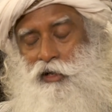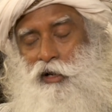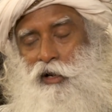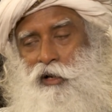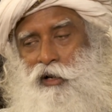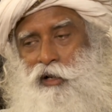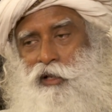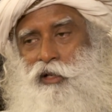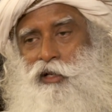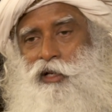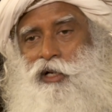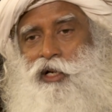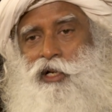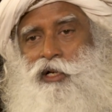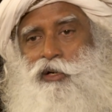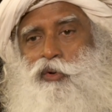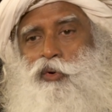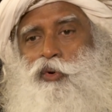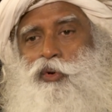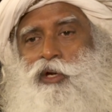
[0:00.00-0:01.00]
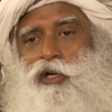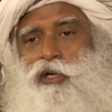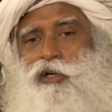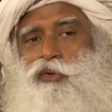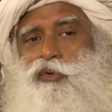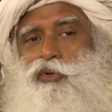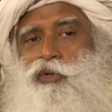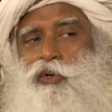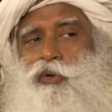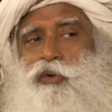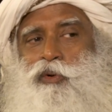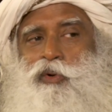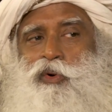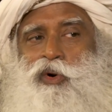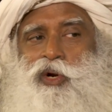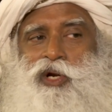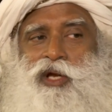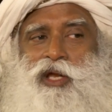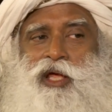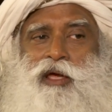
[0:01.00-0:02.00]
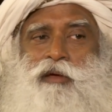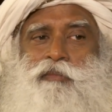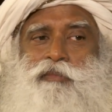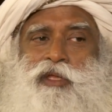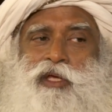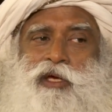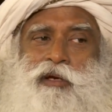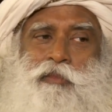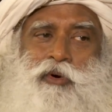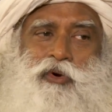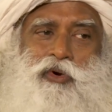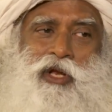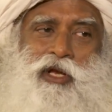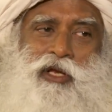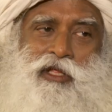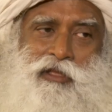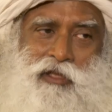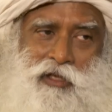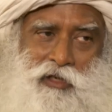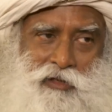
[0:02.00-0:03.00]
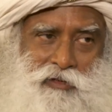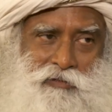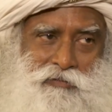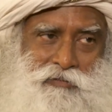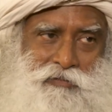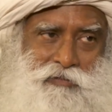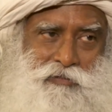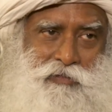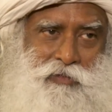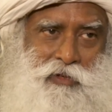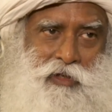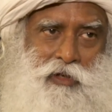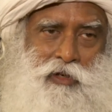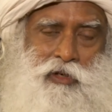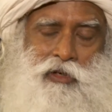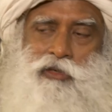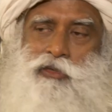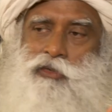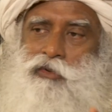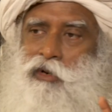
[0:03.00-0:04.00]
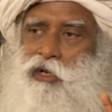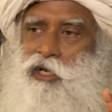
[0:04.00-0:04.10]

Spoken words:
clearly knowing you don't know a damn thing about anything, your